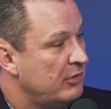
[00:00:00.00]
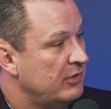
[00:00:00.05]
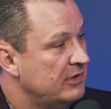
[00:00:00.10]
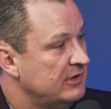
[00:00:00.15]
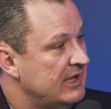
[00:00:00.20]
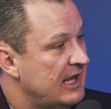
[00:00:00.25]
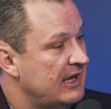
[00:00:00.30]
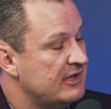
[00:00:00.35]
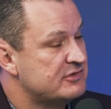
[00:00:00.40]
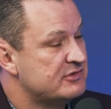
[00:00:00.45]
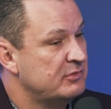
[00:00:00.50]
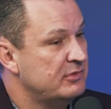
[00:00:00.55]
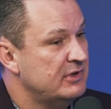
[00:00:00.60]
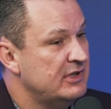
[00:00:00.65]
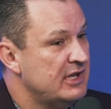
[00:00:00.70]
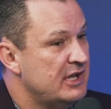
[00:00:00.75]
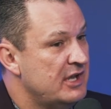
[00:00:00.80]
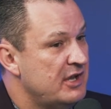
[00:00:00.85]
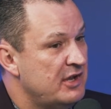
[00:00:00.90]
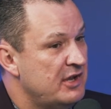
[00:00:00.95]
Dallas,
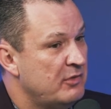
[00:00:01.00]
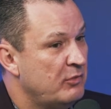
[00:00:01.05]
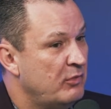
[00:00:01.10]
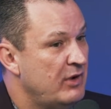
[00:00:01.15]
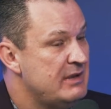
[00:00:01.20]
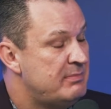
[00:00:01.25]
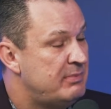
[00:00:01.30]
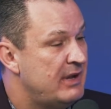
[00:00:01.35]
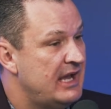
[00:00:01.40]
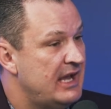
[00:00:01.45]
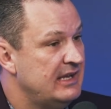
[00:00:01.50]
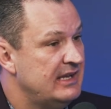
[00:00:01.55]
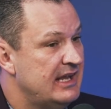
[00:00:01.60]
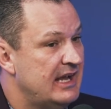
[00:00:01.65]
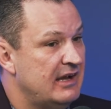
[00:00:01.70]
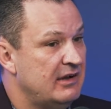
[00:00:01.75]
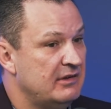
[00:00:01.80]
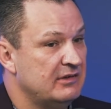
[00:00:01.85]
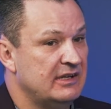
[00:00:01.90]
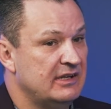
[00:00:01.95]
we paid
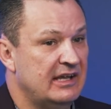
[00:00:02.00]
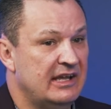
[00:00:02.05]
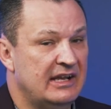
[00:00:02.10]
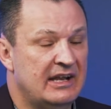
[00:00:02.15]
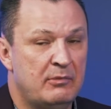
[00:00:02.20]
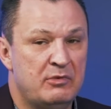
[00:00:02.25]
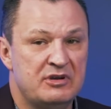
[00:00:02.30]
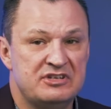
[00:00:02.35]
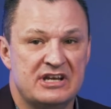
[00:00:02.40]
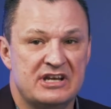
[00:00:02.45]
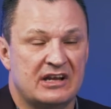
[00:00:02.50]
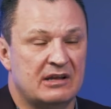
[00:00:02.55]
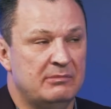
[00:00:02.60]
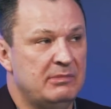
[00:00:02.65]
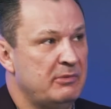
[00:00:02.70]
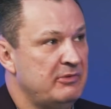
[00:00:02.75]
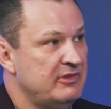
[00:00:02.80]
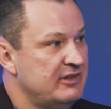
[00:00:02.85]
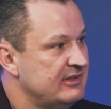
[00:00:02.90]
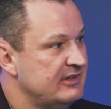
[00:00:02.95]
out, and I wish I could
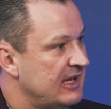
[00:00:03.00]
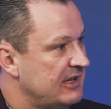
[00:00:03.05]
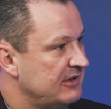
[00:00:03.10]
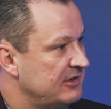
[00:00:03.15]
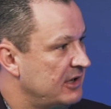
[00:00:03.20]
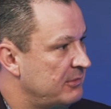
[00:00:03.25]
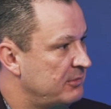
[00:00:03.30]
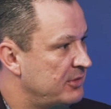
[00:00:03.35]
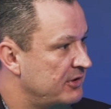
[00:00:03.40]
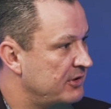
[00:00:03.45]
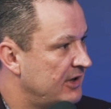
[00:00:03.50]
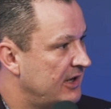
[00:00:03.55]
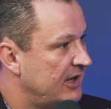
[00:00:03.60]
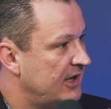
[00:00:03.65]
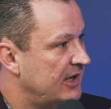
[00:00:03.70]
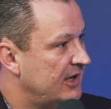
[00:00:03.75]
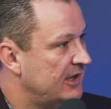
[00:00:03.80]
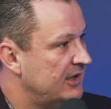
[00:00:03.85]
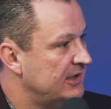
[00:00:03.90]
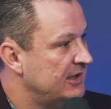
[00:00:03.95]
remember the exact
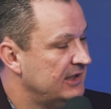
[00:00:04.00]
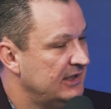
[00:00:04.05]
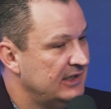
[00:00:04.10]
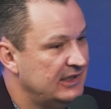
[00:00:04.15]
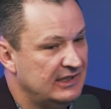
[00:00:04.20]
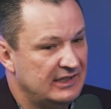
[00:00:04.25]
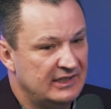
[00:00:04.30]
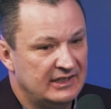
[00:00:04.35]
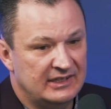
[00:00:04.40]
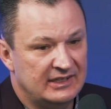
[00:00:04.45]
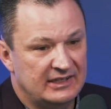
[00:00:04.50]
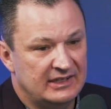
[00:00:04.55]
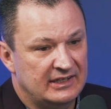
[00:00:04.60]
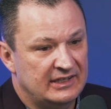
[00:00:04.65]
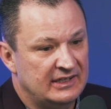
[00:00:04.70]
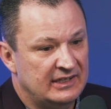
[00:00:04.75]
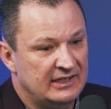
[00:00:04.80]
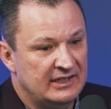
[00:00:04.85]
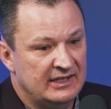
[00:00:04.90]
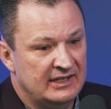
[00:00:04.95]
number.
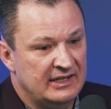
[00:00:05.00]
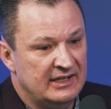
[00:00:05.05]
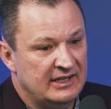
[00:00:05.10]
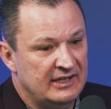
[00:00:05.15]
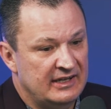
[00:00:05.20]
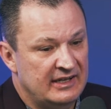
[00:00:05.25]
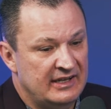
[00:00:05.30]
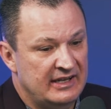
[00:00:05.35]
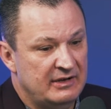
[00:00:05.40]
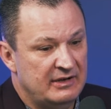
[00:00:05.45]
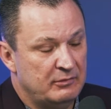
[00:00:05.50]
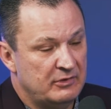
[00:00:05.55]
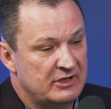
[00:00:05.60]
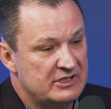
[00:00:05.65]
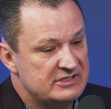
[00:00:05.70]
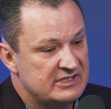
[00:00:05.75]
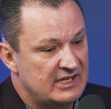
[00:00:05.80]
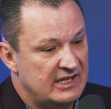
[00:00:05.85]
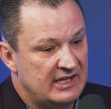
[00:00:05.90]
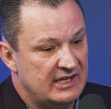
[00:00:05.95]
It was